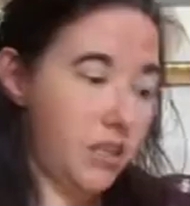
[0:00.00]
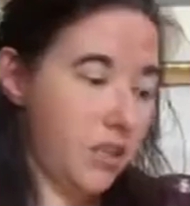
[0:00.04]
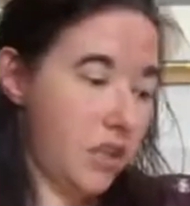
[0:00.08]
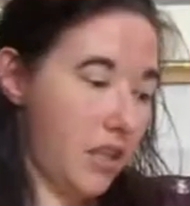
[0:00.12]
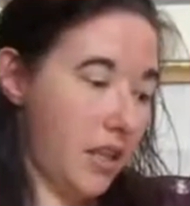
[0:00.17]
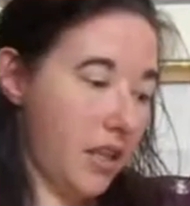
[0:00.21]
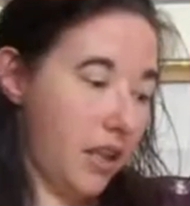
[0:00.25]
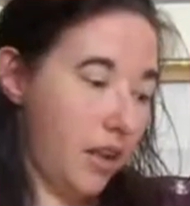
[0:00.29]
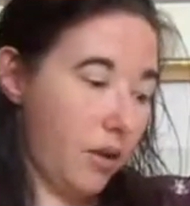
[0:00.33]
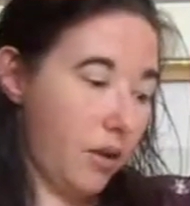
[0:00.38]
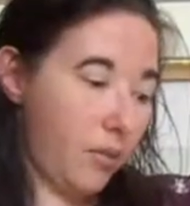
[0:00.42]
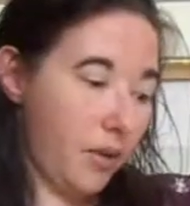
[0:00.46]

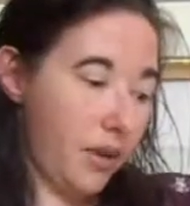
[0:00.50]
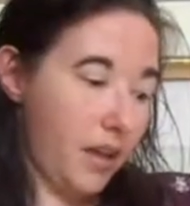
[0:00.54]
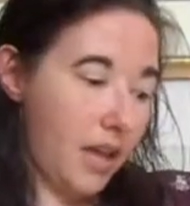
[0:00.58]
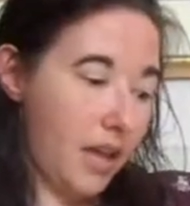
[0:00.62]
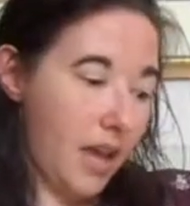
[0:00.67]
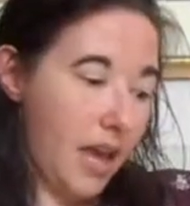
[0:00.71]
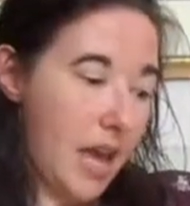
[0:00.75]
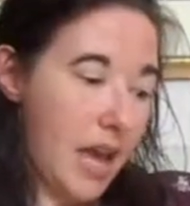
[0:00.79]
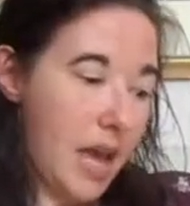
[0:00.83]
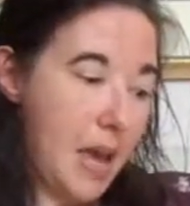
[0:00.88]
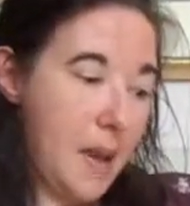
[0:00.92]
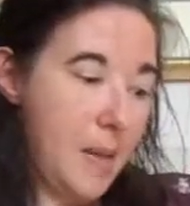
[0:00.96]
So that'll
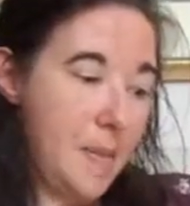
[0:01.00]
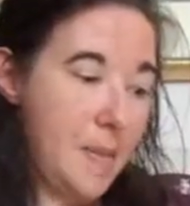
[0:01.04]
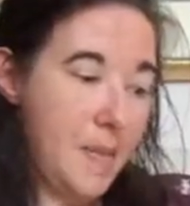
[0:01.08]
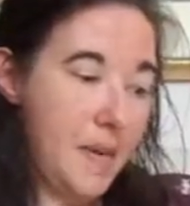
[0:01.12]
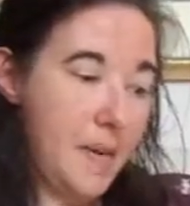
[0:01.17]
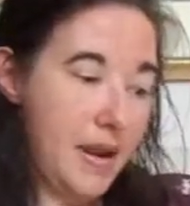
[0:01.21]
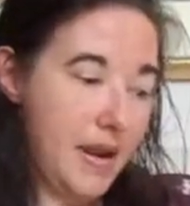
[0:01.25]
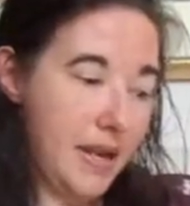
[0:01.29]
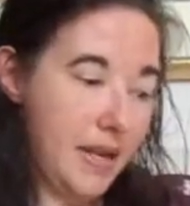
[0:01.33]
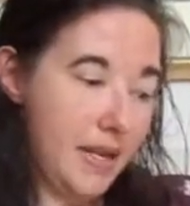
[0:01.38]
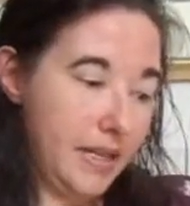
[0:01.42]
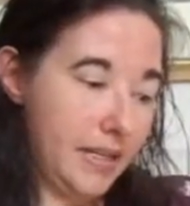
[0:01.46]
be
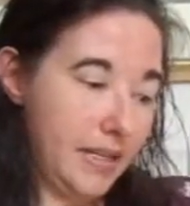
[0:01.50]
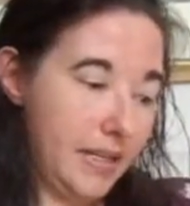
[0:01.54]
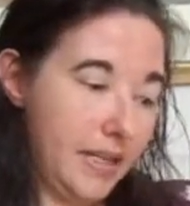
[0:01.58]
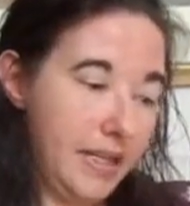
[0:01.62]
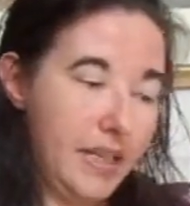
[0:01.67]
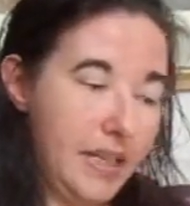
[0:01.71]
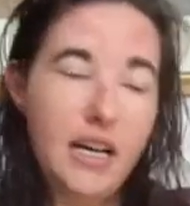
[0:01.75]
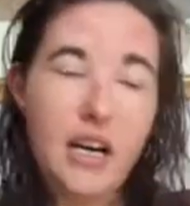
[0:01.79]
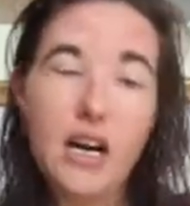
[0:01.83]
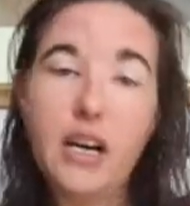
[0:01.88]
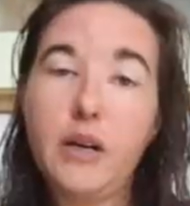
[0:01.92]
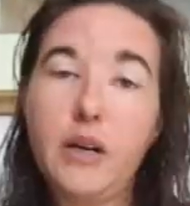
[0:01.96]

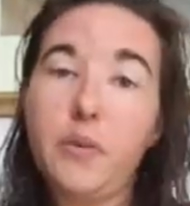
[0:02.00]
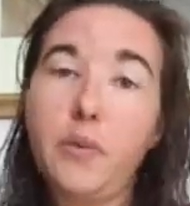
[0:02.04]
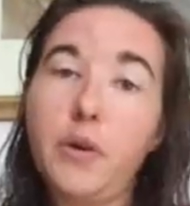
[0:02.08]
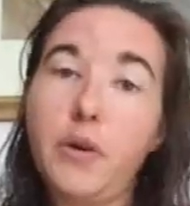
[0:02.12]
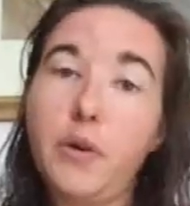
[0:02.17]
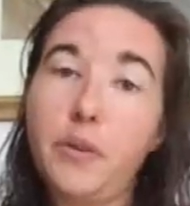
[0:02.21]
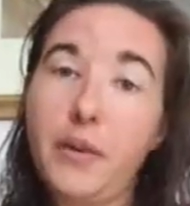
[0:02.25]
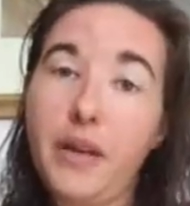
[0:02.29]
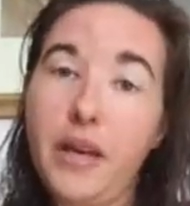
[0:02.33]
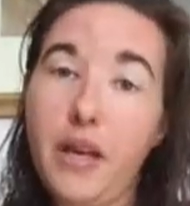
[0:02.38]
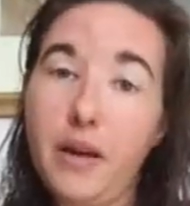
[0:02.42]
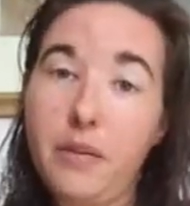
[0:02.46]
amazing. I
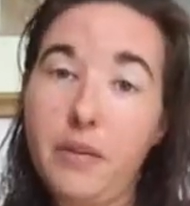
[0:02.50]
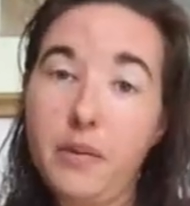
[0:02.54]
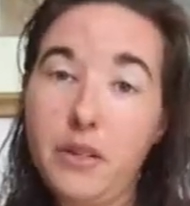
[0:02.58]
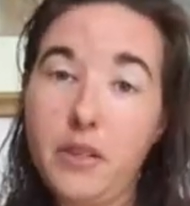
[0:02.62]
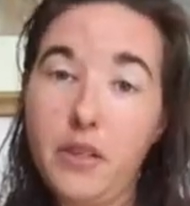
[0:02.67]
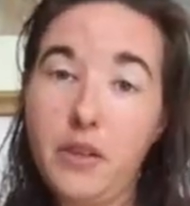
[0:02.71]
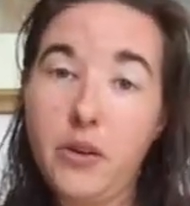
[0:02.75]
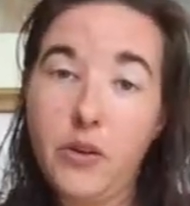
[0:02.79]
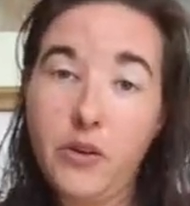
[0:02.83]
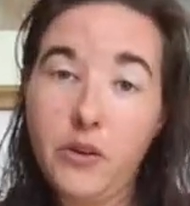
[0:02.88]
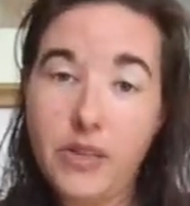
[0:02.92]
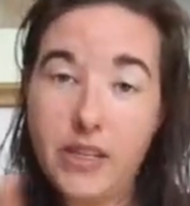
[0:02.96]
will be
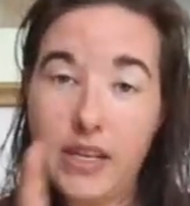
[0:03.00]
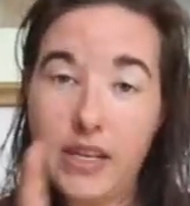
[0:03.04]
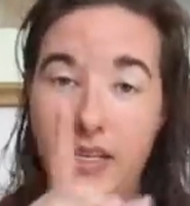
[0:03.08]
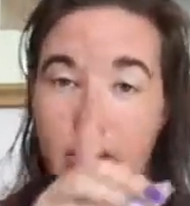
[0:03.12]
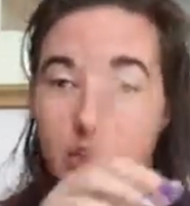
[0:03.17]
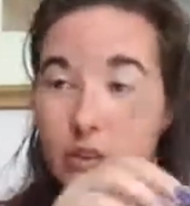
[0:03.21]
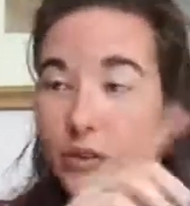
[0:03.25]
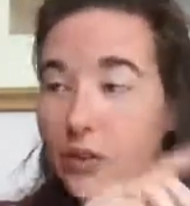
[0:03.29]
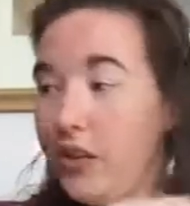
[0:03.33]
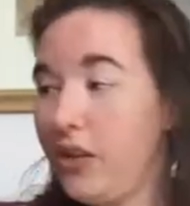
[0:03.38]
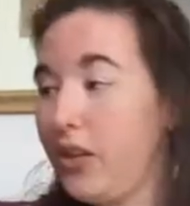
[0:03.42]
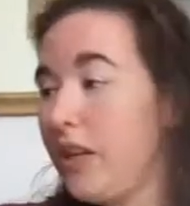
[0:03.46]
able to use
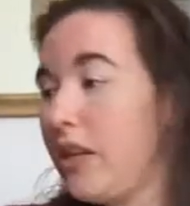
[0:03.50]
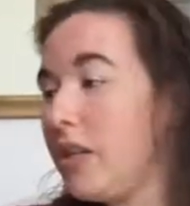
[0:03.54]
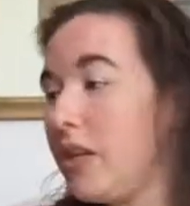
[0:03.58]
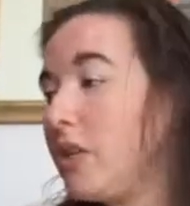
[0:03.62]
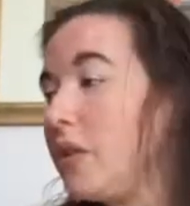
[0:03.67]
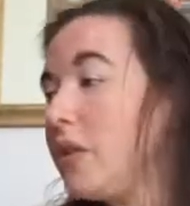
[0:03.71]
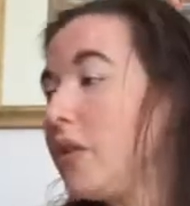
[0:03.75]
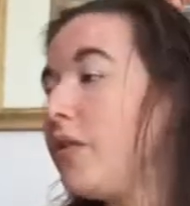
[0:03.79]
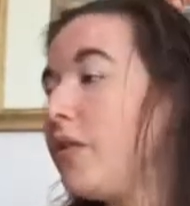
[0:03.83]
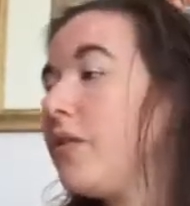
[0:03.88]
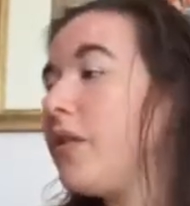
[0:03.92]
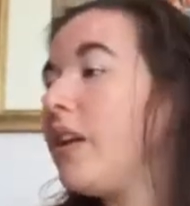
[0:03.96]
that soon,
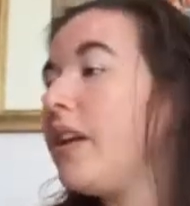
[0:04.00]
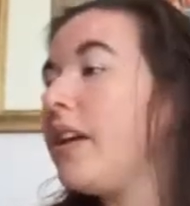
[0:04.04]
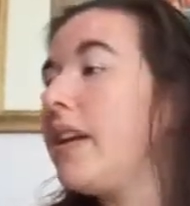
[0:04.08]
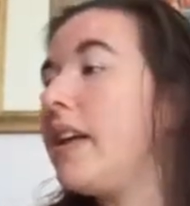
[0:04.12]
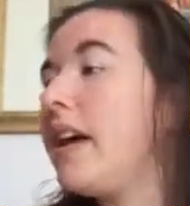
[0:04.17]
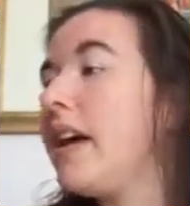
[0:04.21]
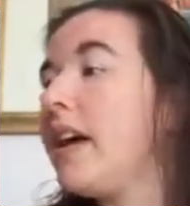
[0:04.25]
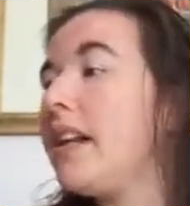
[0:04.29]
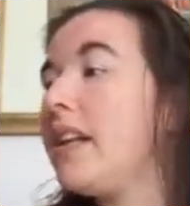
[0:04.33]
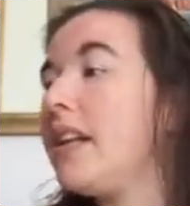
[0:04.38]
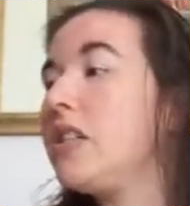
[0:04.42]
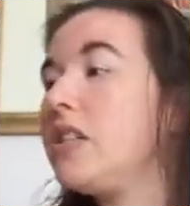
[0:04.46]
as you'll
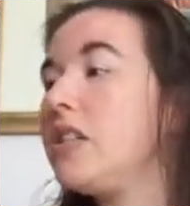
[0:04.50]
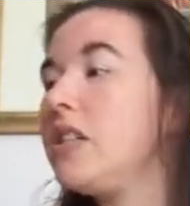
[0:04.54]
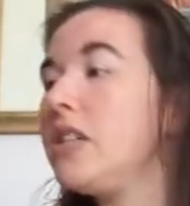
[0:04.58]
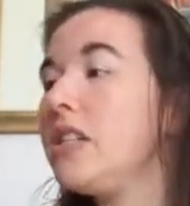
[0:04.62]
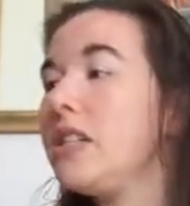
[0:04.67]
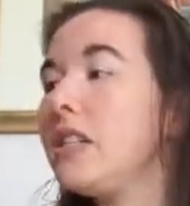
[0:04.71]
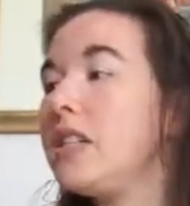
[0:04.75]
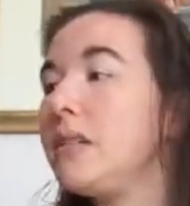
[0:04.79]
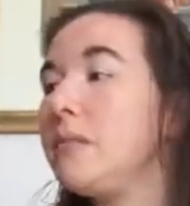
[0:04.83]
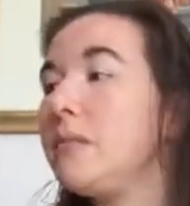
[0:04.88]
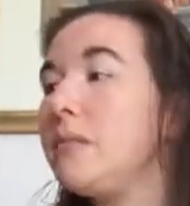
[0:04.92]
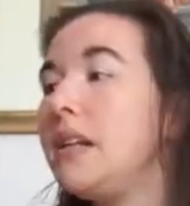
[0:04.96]
find out in
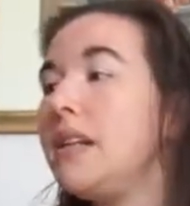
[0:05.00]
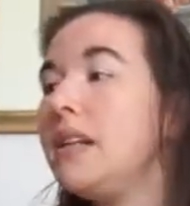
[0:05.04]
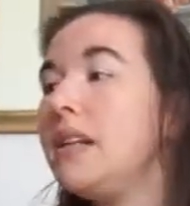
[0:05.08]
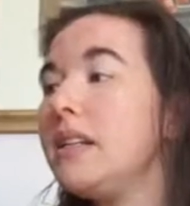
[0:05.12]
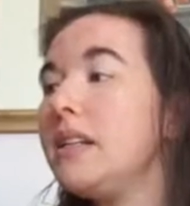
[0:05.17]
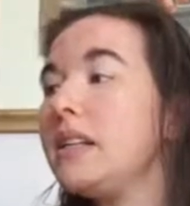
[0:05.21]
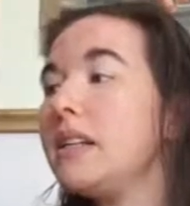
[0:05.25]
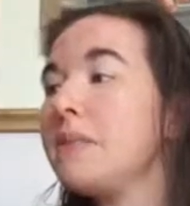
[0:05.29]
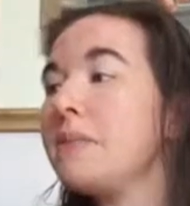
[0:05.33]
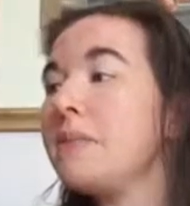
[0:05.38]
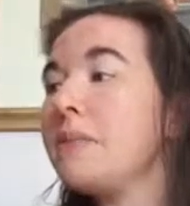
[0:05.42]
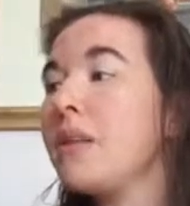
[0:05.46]
just a
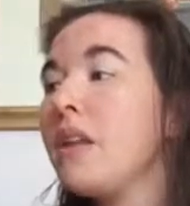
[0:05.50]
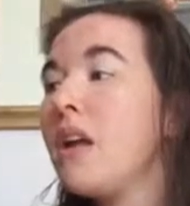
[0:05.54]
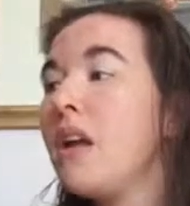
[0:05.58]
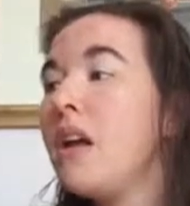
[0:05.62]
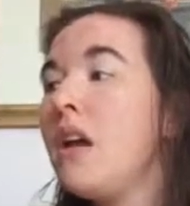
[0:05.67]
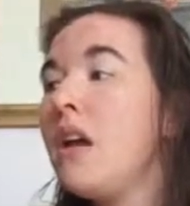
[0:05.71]
minute.